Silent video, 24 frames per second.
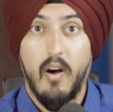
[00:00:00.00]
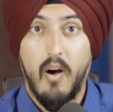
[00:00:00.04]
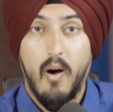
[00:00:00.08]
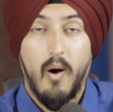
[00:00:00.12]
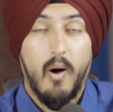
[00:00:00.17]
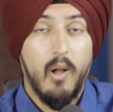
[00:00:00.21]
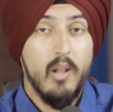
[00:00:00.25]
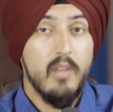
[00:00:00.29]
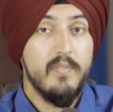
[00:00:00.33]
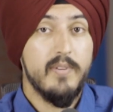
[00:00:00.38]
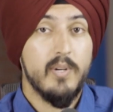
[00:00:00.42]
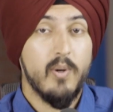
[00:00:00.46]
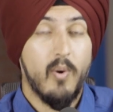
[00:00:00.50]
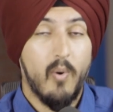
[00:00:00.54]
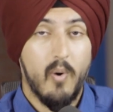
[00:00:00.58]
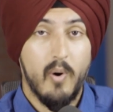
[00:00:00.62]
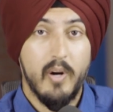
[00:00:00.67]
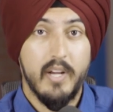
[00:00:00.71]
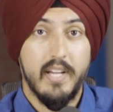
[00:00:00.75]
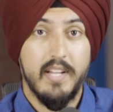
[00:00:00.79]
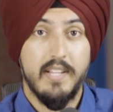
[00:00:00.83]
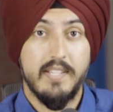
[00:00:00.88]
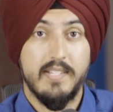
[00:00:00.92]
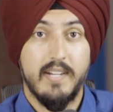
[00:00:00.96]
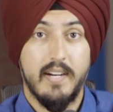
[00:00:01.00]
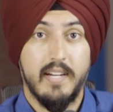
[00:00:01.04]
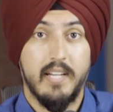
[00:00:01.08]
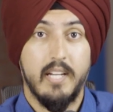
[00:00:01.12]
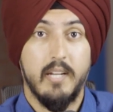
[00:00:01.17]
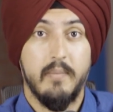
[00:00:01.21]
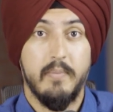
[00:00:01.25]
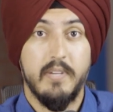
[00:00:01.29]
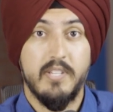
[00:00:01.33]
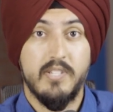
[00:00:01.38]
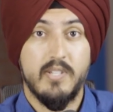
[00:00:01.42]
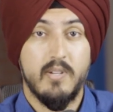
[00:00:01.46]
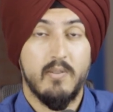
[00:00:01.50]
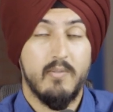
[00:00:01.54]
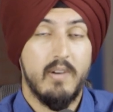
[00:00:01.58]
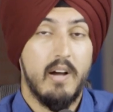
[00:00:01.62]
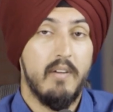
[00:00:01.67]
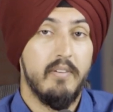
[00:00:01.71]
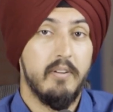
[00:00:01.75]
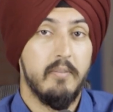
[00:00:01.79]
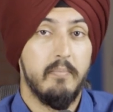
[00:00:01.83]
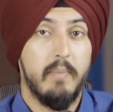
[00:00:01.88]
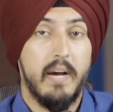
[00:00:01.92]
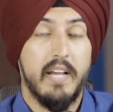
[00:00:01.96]
All of your organs are going to be
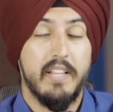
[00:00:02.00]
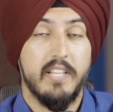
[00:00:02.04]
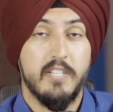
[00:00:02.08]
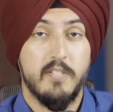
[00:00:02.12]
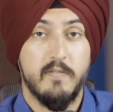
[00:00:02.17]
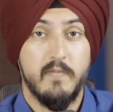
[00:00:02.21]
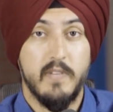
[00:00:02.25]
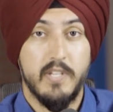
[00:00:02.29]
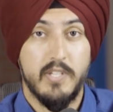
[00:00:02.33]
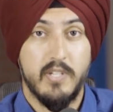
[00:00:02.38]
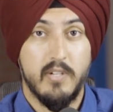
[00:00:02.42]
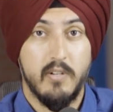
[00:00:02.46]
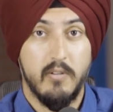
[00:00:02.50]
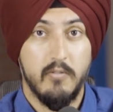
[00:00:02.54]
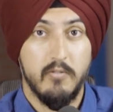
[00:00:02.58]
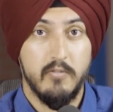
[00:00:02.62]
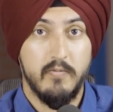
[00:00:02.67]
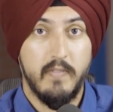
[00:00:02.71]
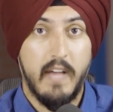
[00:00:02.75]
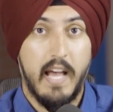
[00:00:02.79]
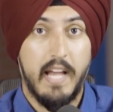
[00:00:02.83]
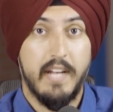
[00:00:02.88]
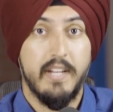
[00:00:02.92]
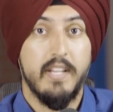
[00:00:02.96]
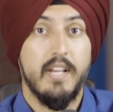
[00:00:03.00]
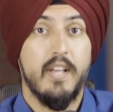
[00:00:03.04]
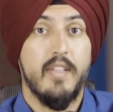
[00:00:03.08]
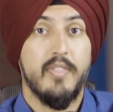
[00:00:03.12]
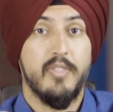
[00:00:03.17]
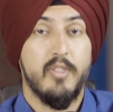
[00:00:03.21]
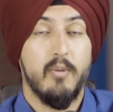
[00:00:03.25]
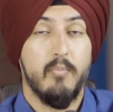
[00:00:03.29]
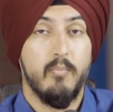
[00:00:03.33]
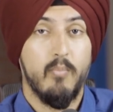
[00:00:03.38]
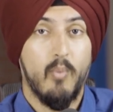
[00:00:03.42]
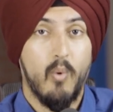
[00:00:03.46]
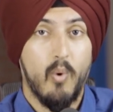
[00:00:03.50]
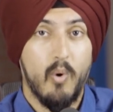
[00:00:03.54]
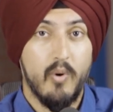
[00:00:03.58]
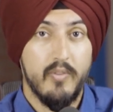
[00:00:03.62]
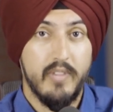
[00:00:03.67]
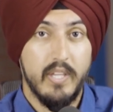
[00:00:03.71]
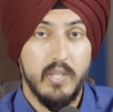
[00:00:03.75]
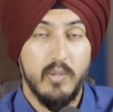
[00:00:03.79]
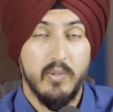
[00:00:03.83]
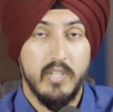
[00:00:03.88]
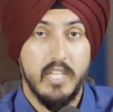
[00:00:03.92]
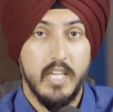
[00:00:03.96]
surrounded by this visceral fat the more
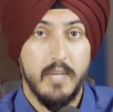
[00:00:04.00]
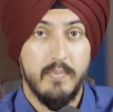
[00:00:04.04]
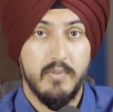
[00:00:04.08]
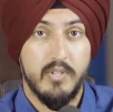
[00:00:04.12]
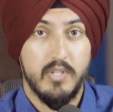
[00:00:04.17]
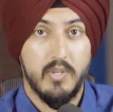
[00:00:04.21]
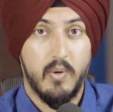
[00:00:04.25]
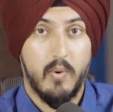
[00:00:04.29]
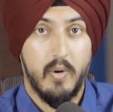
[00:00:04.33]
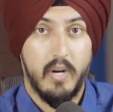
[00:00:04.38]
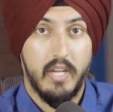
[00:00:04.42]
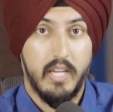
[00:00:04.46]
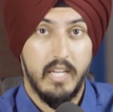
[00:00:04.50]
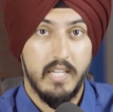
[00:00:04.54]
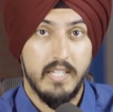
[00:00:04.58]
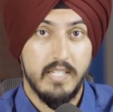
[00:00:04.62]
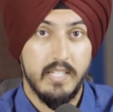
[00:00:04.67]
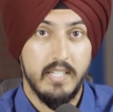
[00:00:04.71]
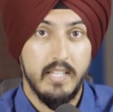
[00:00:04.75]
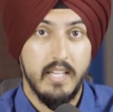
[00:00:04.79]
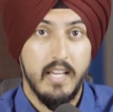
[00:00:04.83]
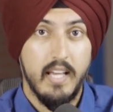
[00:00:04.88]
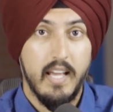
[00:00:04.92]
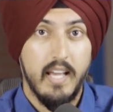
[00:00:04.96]
that you keep storing it.